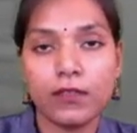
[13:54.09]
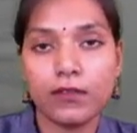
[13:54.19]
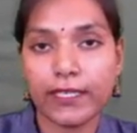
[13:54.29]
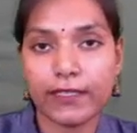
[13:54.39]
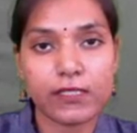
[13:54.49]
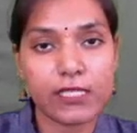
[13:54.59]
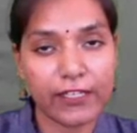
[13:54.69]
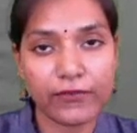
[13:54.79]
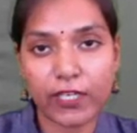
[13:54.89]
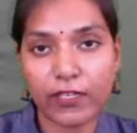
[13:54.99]
like
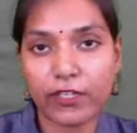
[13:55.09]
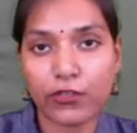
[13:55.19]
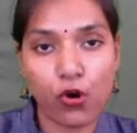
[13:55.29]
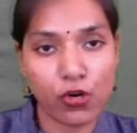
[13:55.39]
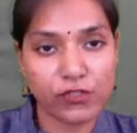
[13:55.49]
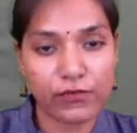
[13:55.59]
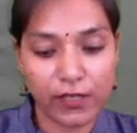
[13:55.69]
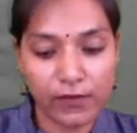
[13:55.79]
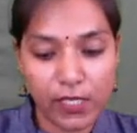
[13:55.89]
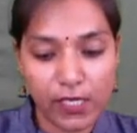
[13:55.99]
sine wave and cos
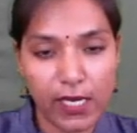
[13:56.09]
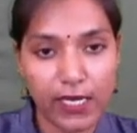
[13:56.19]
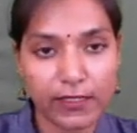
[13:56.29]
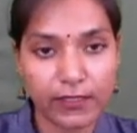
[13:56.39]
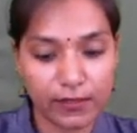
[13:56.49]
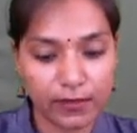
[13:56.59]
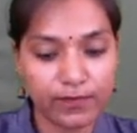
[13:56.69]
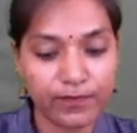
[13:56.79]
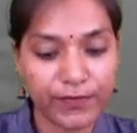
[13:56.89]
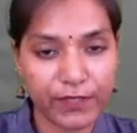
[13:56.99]
wave. And
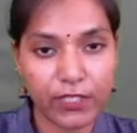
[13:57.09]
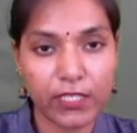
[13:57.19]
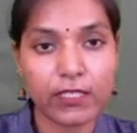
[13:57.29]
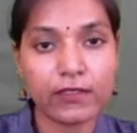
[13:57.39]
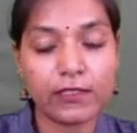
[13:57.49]
we can